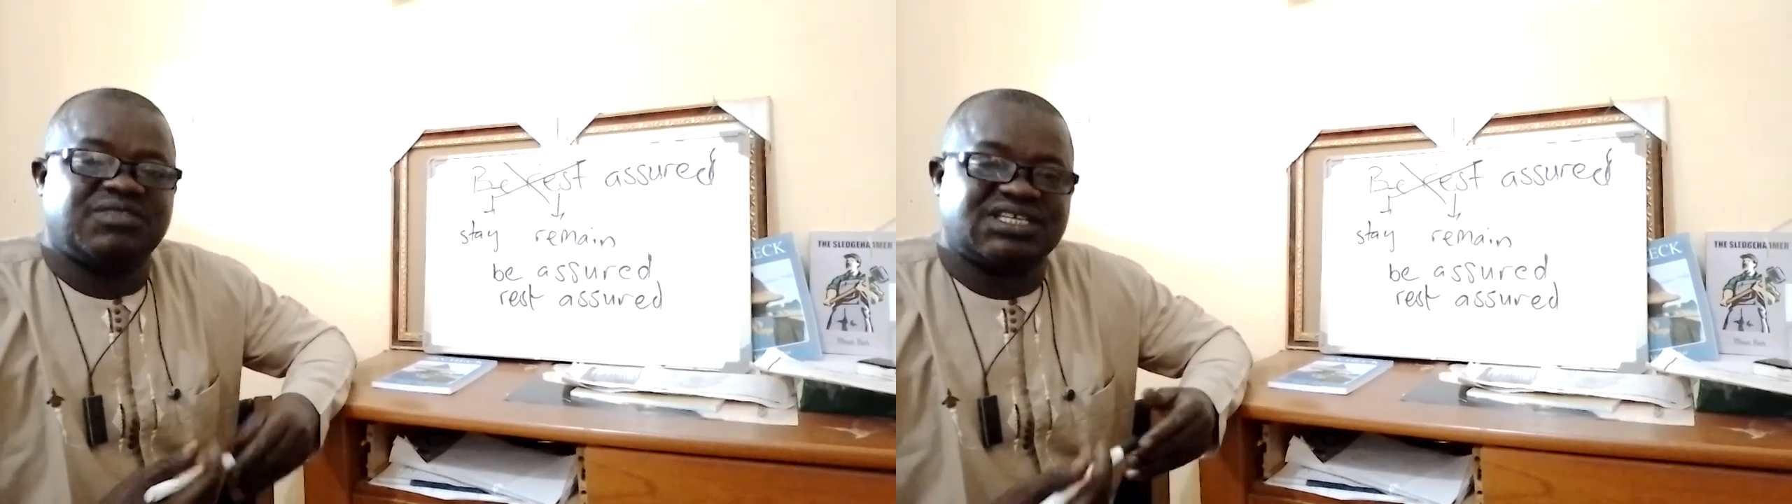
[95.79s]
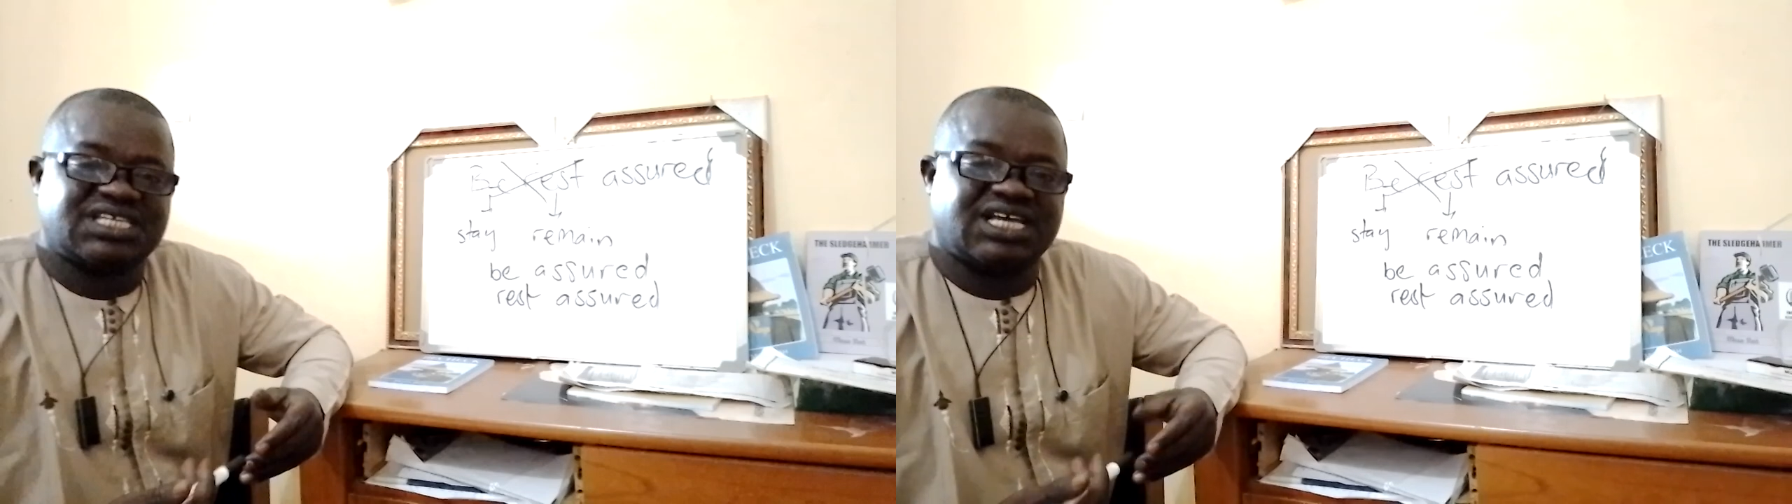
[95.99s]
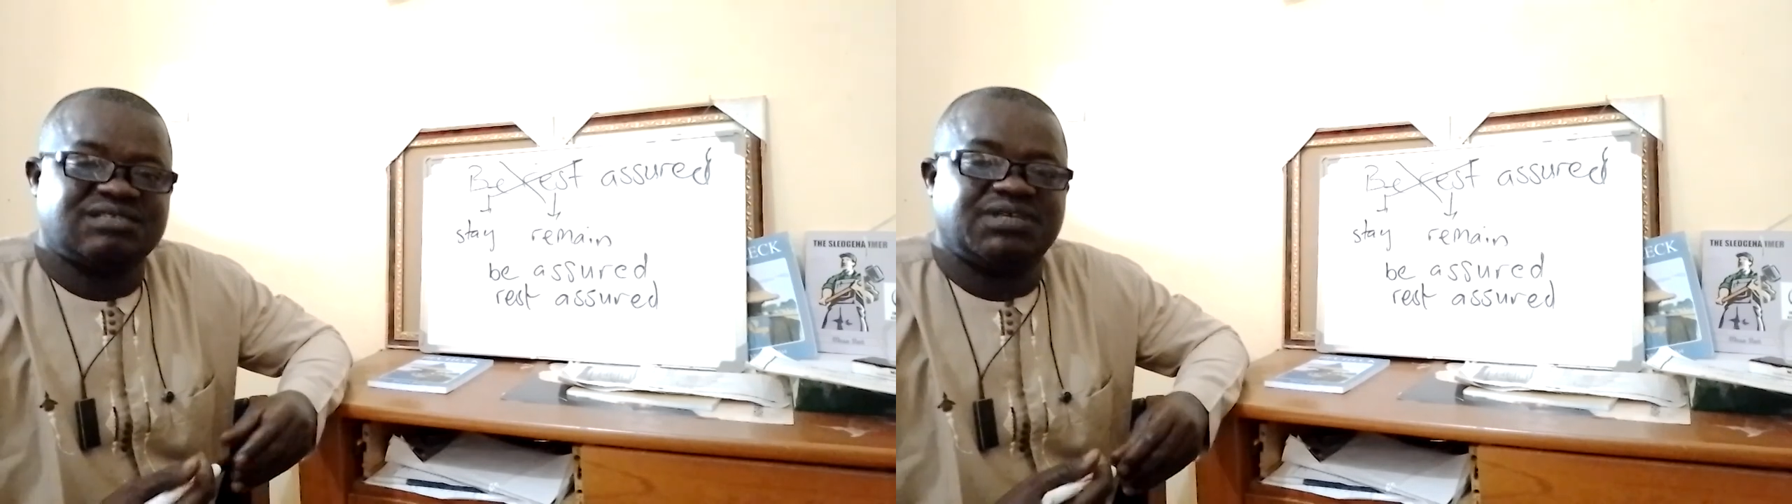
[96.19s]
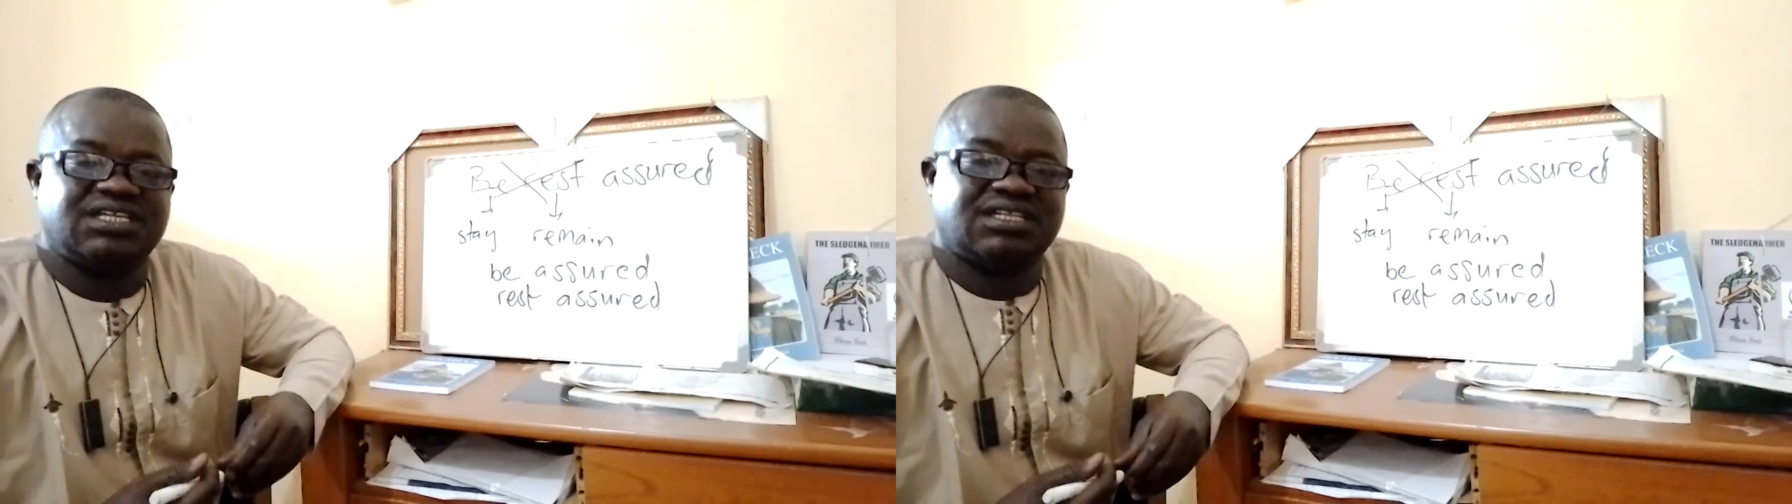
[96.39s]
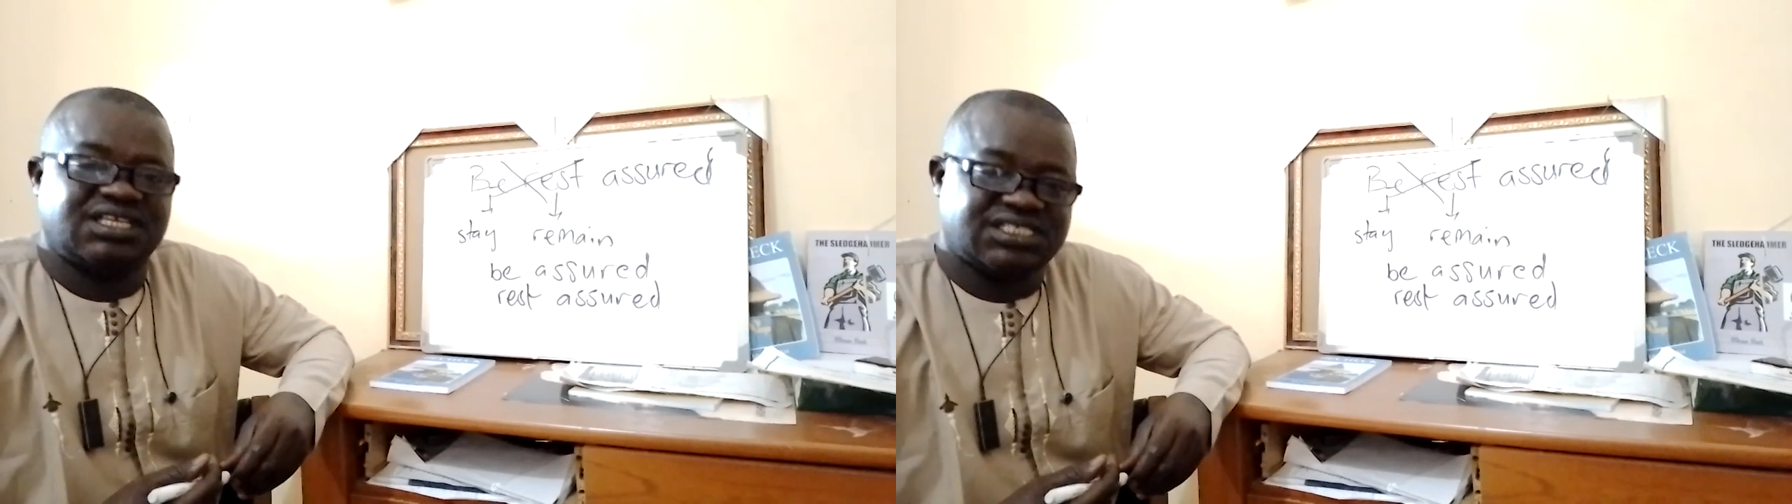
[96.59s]
this has been
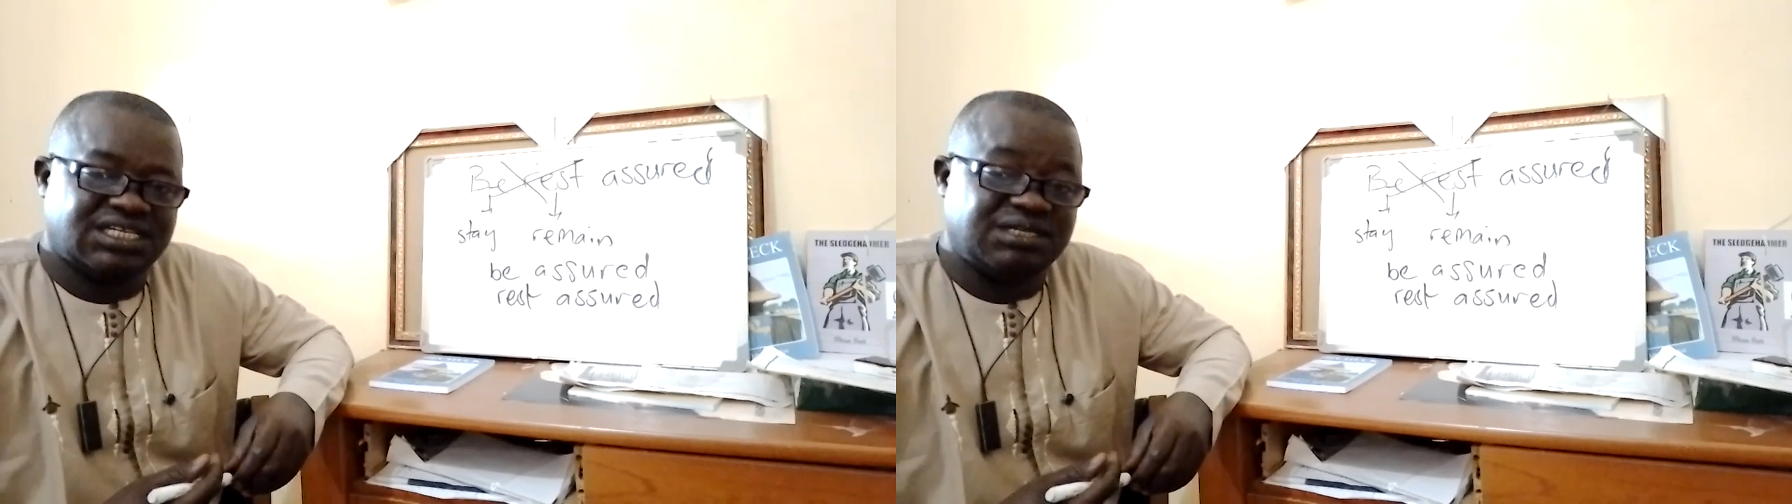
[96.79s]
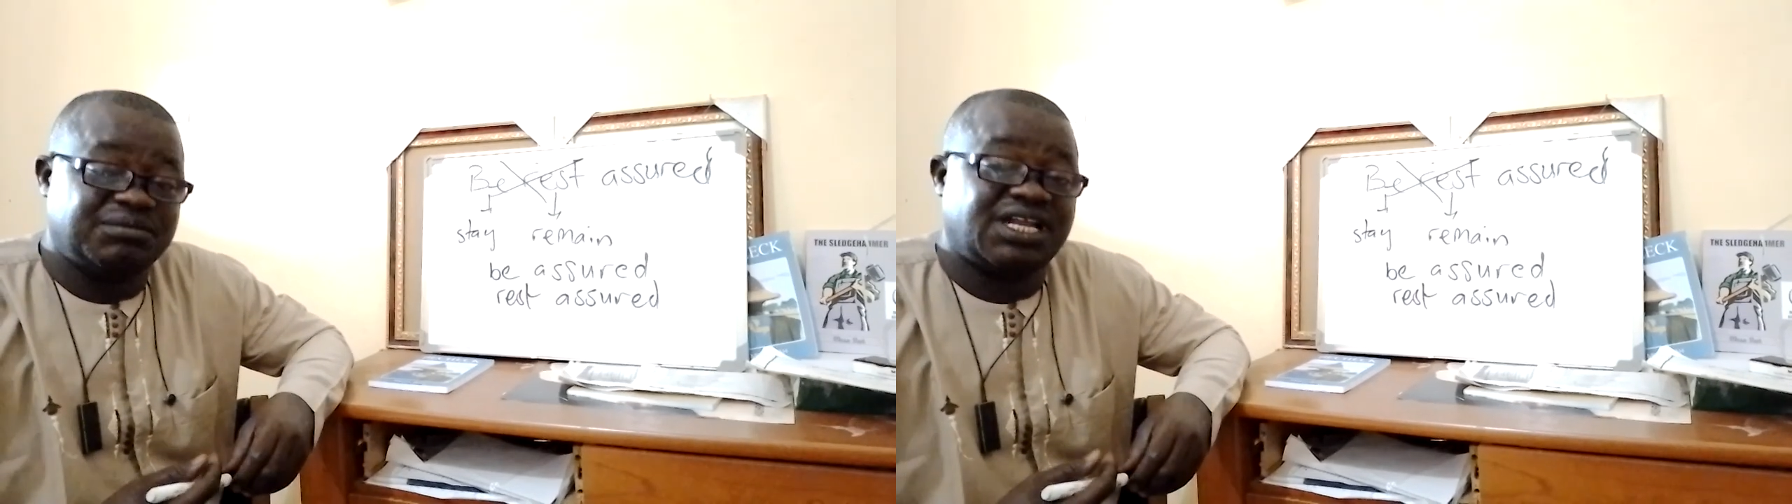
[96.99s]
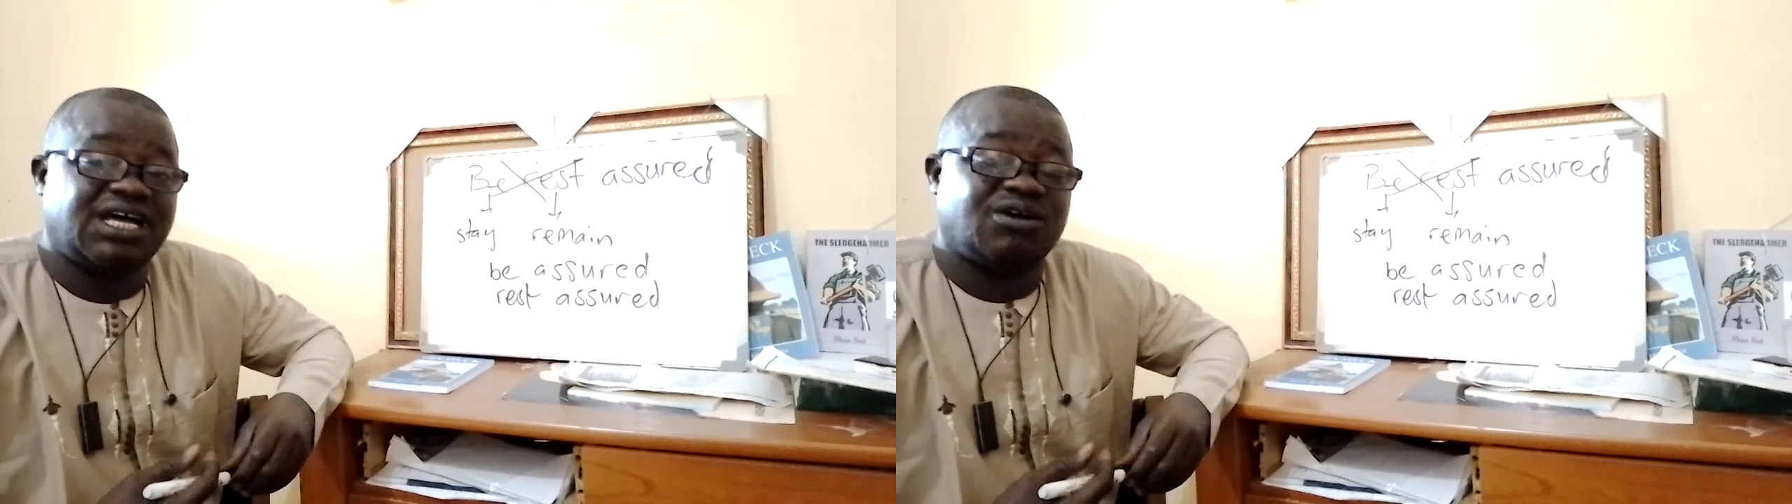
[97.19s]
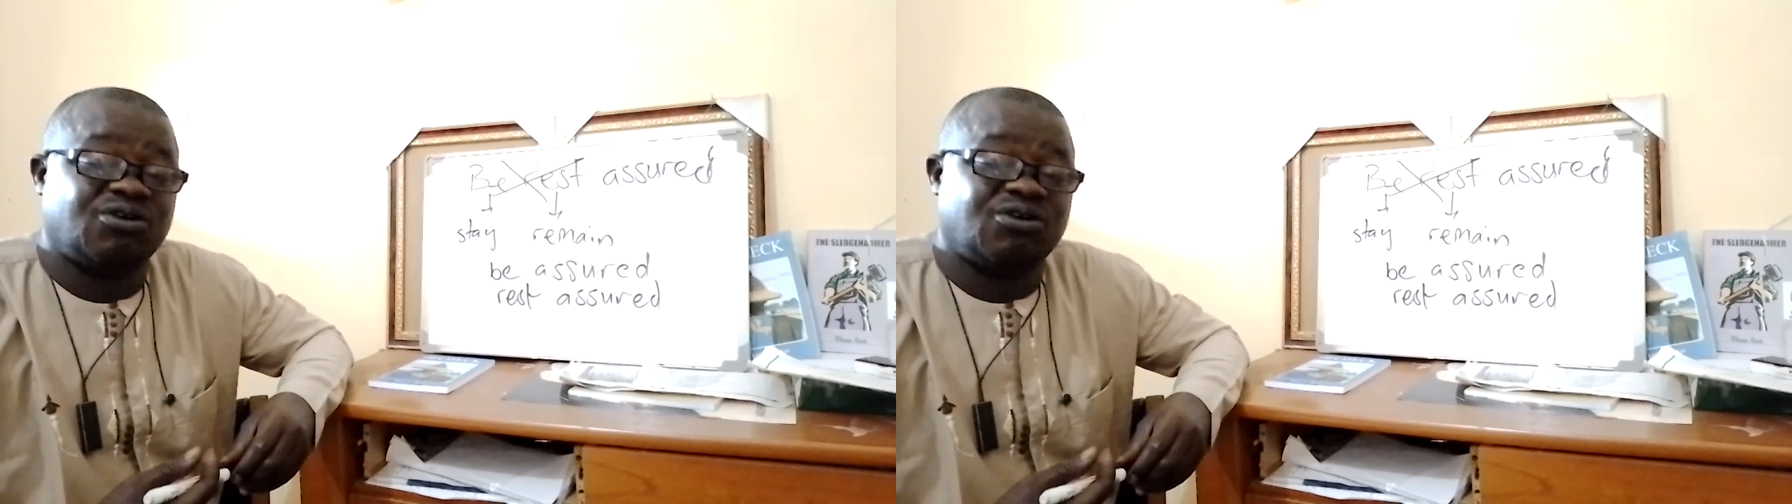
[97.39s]
the Scribbler